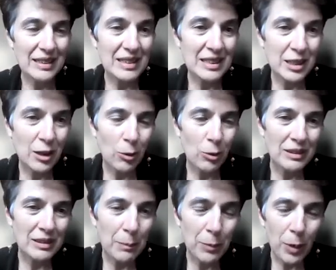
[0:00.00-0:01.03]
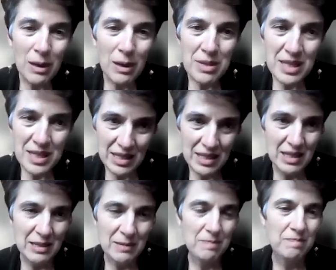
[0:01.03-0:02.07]
So the problem is
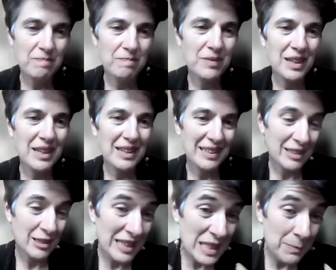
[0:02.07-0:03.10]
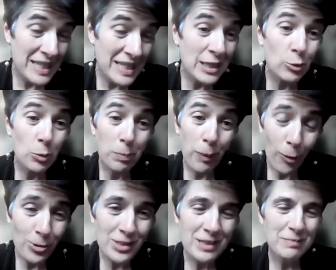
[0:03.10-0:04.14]
easy. It's easy to
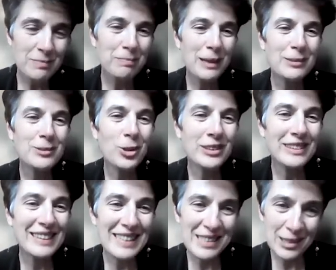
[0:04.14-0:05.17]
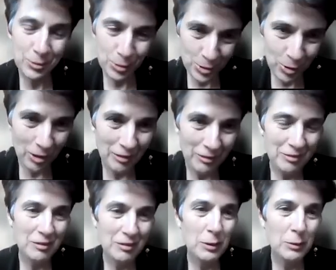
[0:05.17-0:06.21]
pose, but not easy to solve.
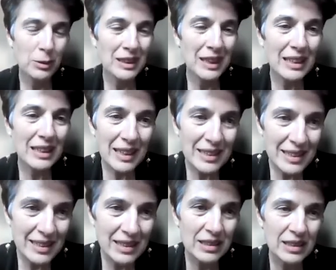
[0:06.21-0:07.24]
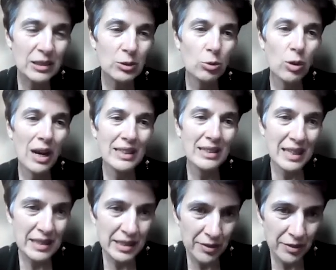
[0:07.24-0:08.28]
We would like ideally to
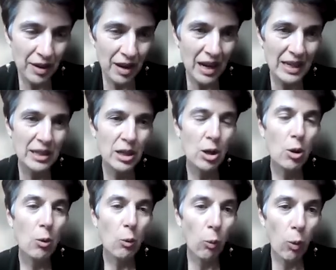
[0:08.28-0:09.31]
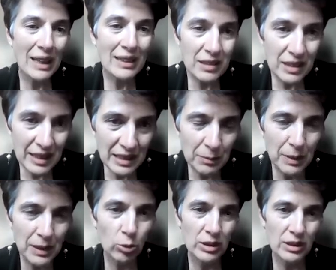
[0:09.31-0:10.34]
identify what
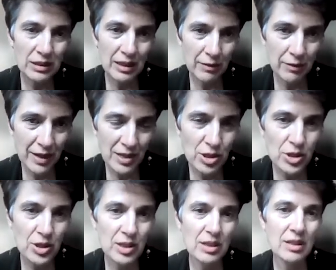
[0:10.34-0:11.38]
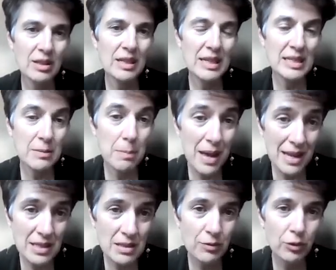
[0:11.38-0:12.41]
treatment or intervention is
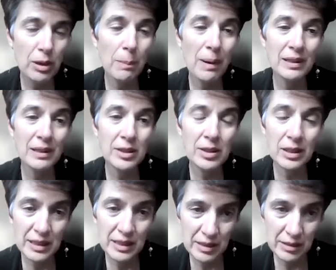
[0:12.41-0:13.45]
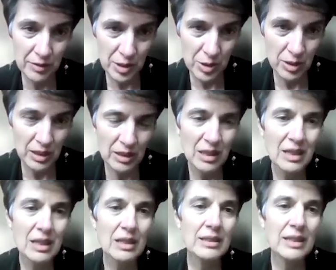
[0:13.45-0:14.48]
best for a particular individual
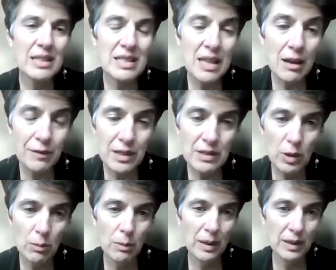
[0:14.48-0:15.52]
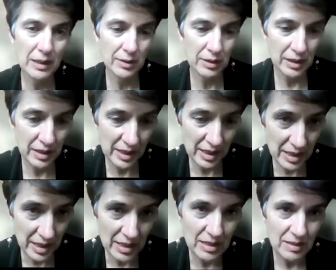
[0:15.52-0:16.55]
that suffers from a particular
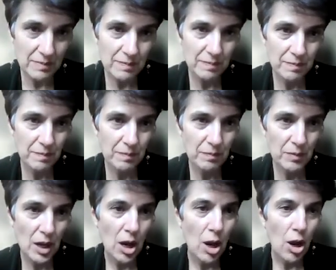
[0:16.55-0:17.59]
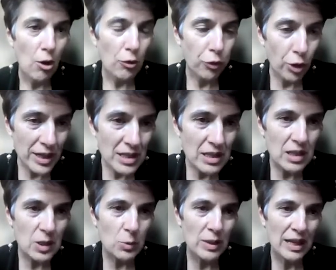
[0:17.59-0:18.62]
disease. For
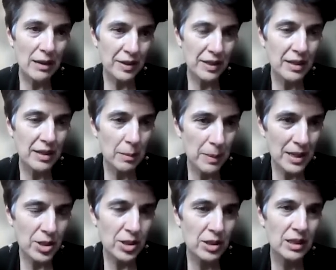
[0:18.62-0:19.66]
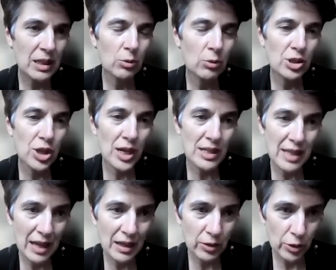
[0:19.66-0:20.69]
instance, we have here a patient that was just
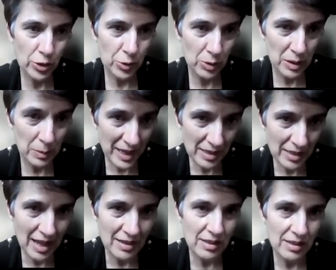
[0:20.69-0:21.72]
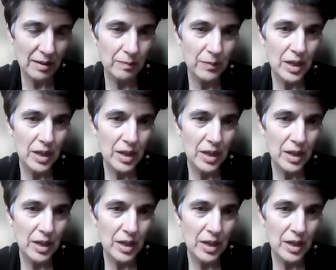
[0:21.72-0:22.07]
diagnosed with breast cancer.